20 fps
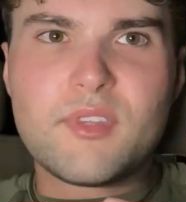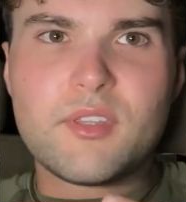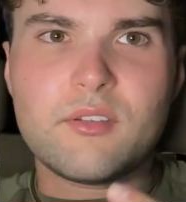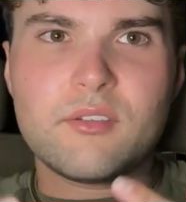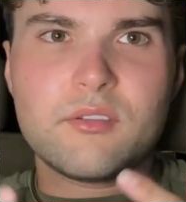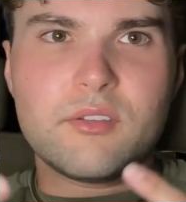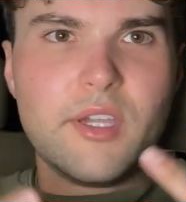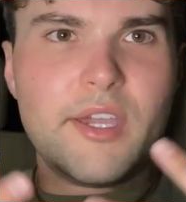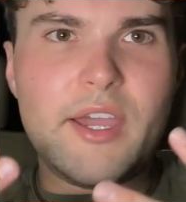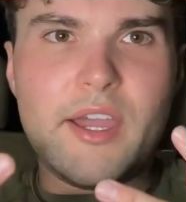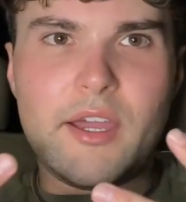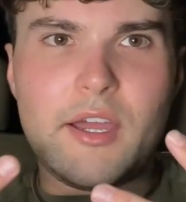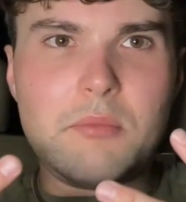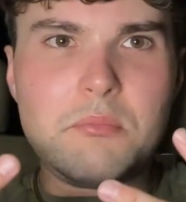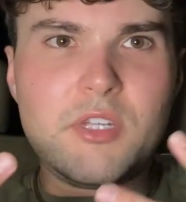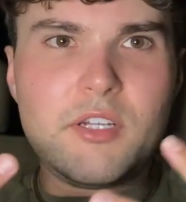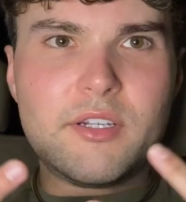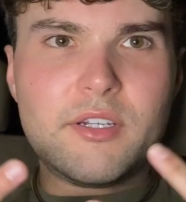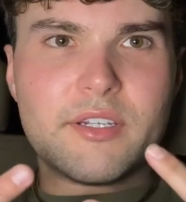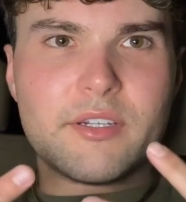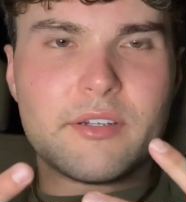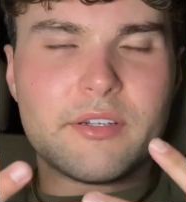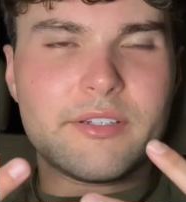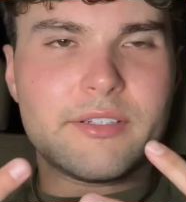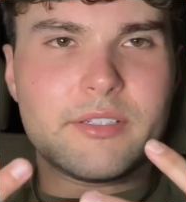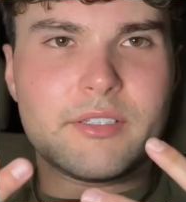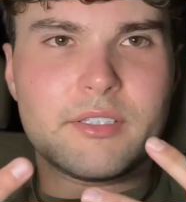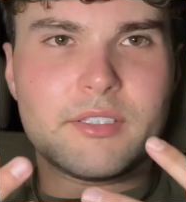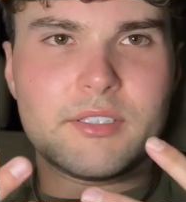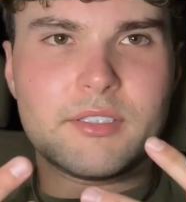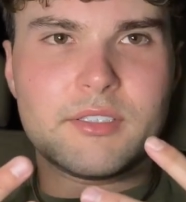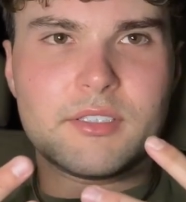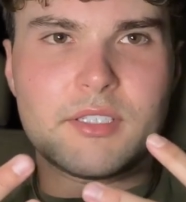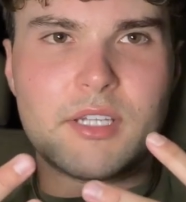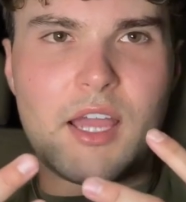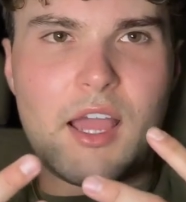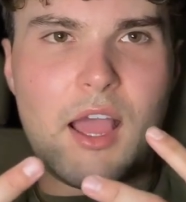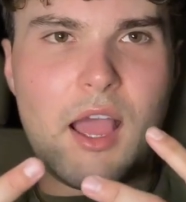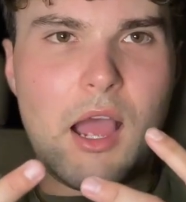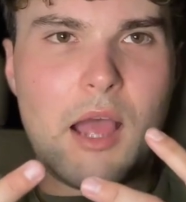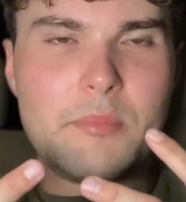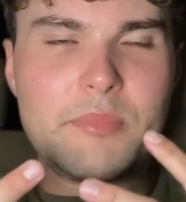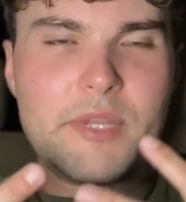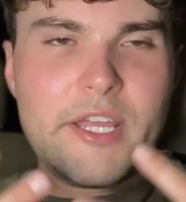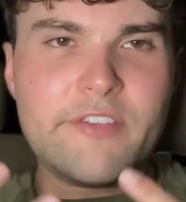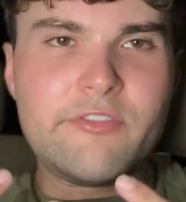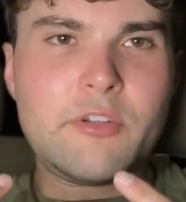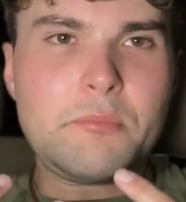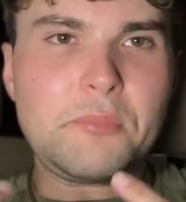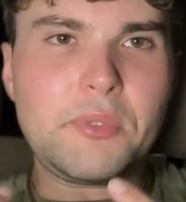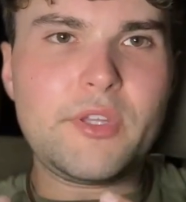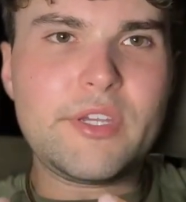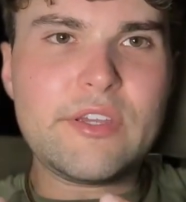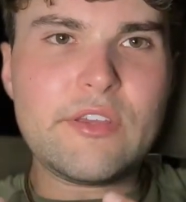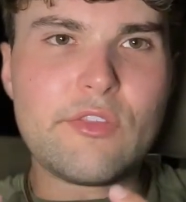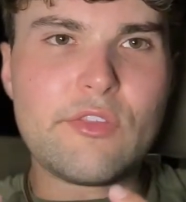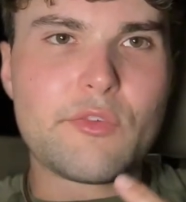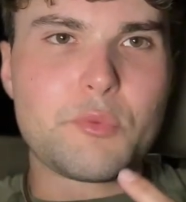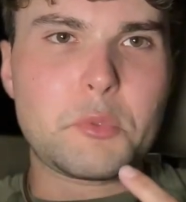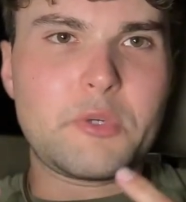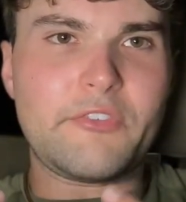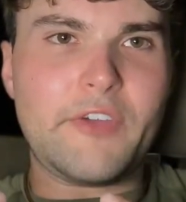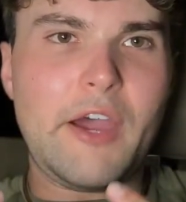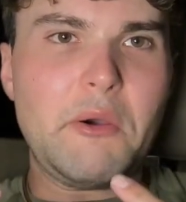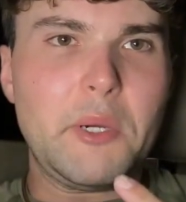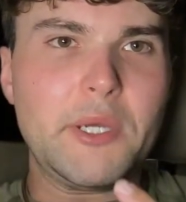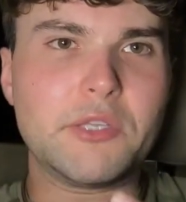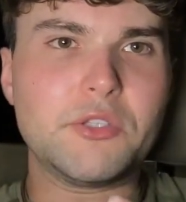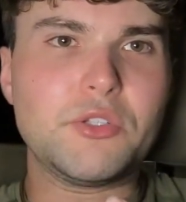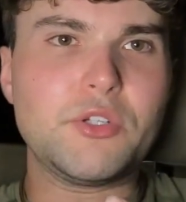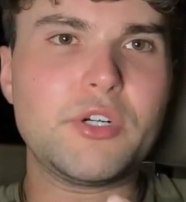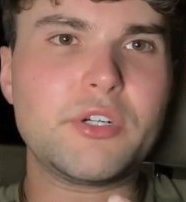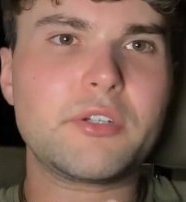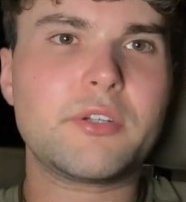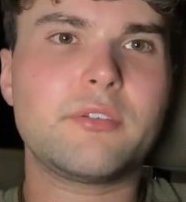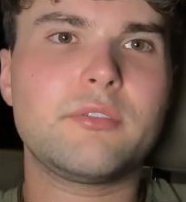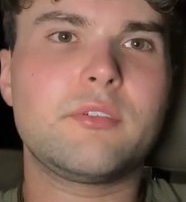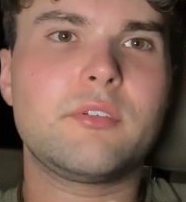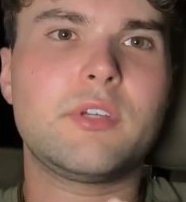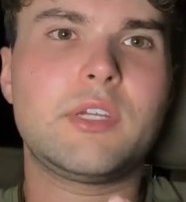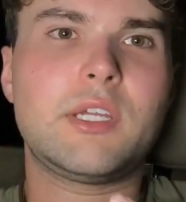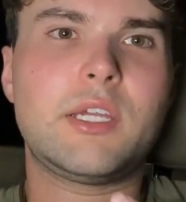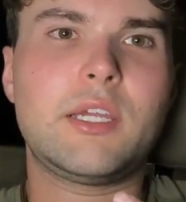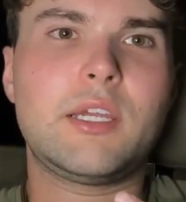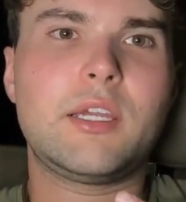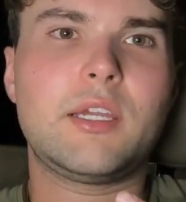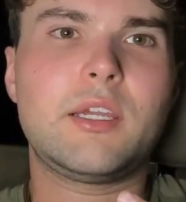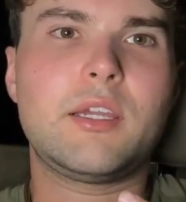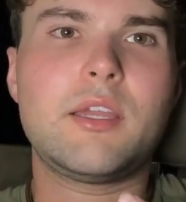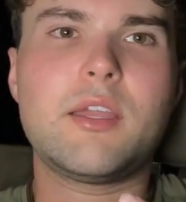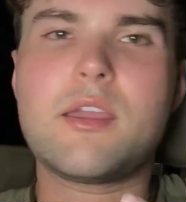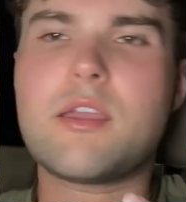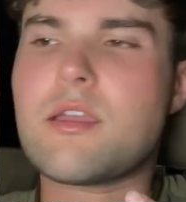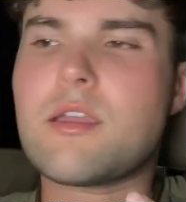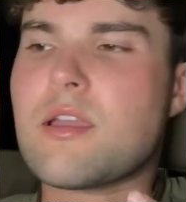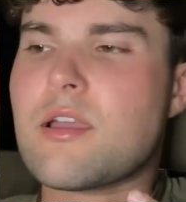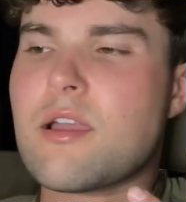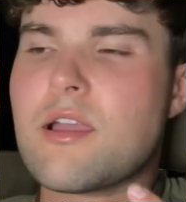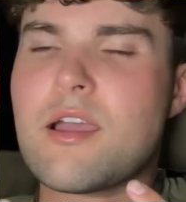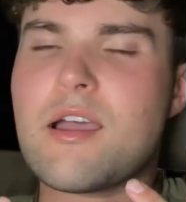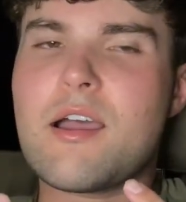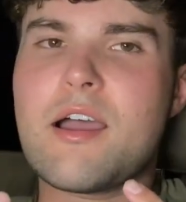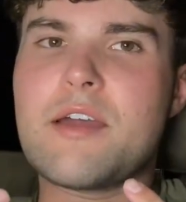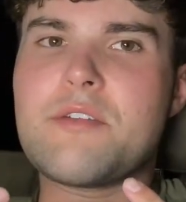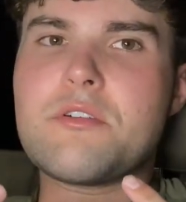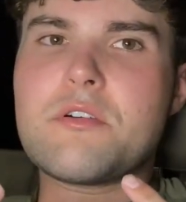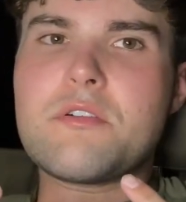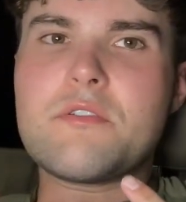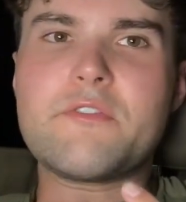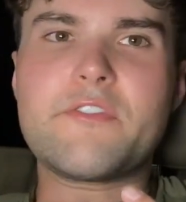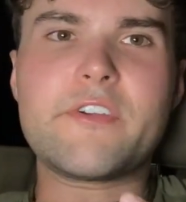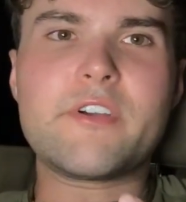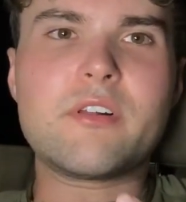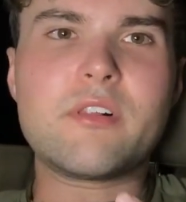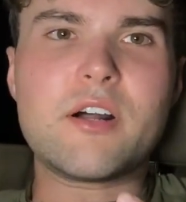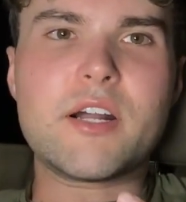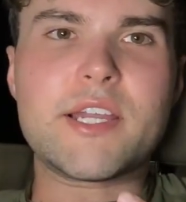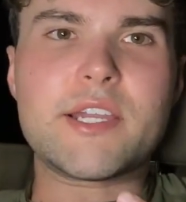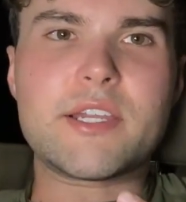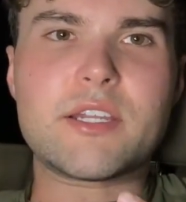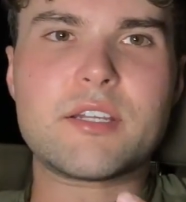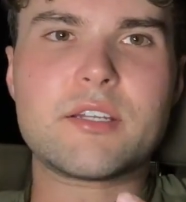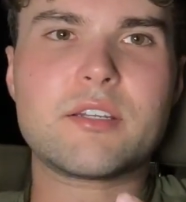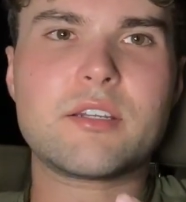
yeah, I'm never pleased with how I look. I don't feel like